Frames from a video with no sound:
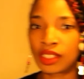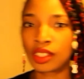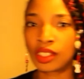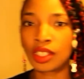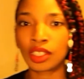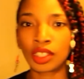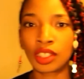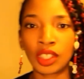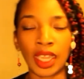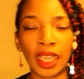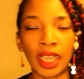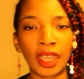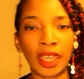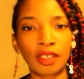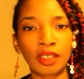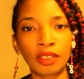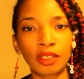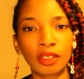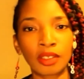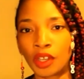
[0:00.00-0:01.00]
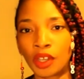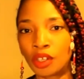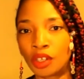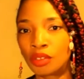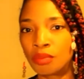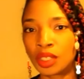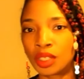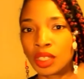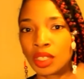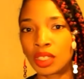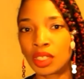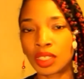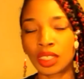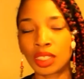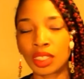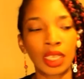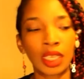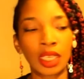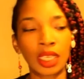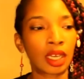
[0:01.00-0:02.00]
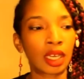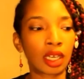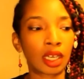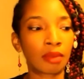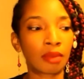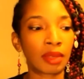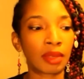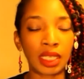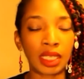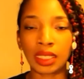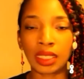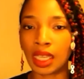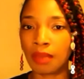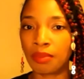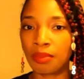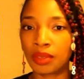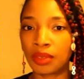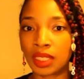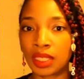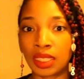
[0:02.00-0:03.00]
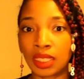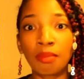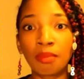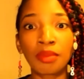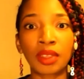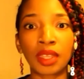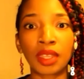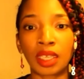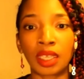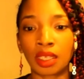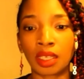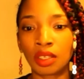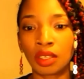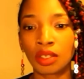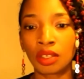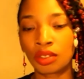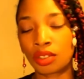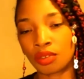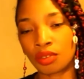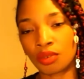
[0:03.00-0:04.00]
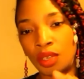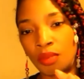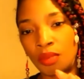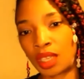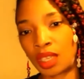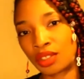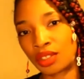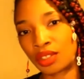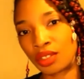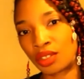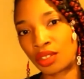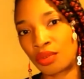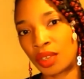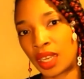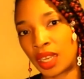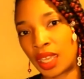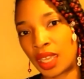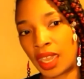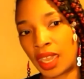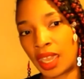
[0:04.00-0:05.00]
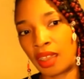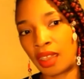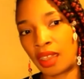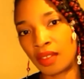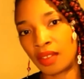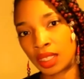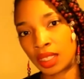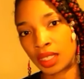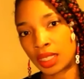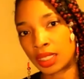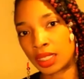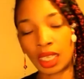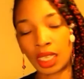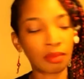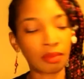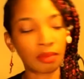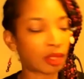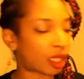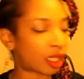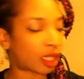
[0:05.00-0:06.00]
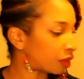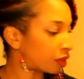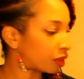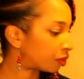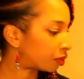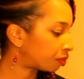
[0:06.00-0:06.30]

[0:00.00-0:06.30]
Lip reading: in your house, phone books, any type of something, you just want to make sure you want to have the same level.